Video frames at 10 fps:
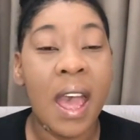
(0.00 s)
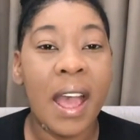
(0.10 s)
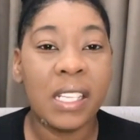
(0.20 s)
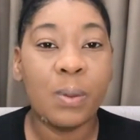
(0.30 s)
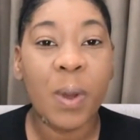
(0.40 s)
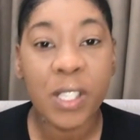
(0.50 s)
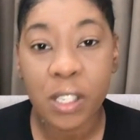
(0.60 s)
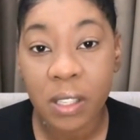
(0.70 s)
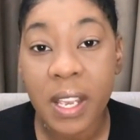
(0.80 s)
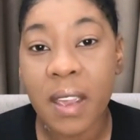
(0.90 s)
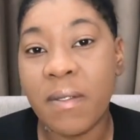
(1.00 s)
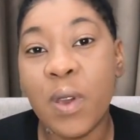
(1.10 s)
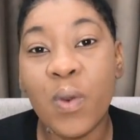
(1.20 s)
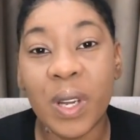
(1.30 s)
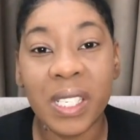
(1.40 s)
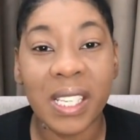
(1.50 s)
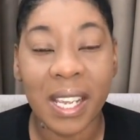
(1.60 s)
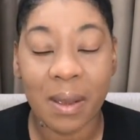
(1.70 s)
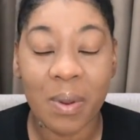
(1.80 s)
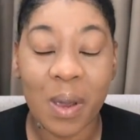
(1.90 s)
especially if you want to
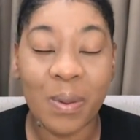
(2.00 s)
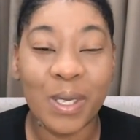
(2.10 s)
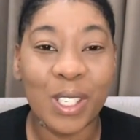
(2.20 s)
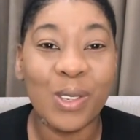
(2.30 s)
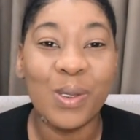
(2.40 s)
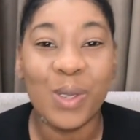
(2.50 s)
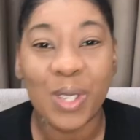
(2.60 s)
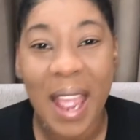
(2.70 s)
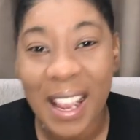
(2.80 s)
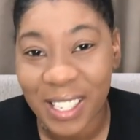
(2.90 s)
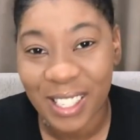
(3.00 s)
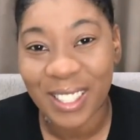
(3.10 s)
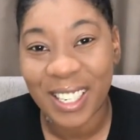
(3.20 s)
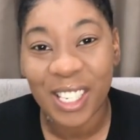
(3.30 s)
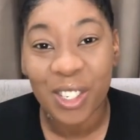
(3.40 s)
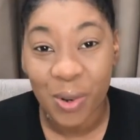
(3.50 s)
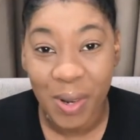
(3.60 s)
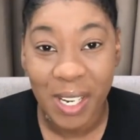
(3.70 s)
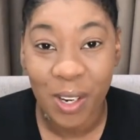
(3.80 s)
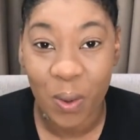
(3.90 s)
get people to actually
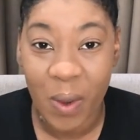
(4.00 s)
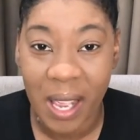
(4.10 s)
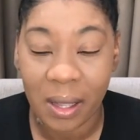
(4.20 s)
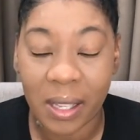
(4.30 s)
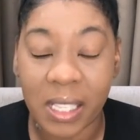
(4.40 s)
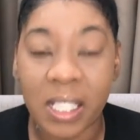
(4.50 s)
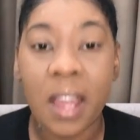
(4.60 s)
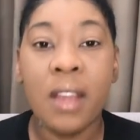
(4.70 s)
join your waitlist.